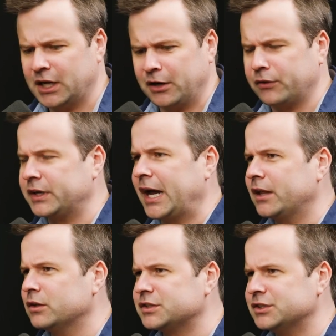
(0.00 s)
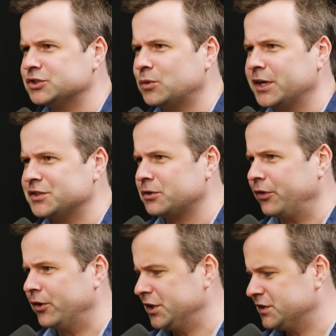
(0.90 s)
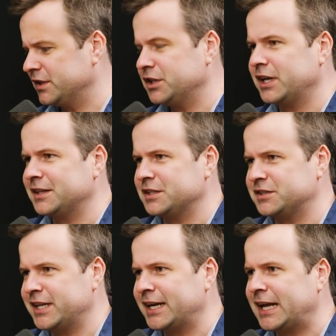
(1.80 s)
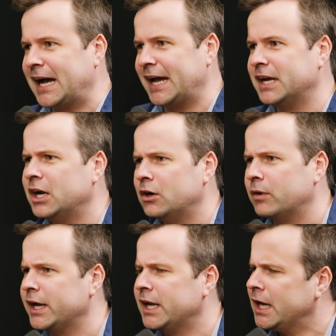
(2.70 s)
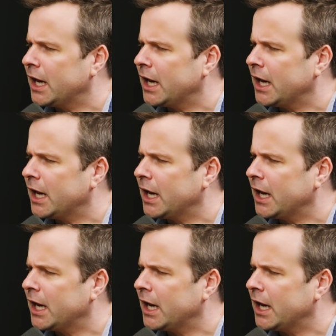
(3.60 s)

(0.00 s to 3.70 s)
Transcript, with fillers: Another guy looks in his 20s or 30s. And then you got this dead guy, right?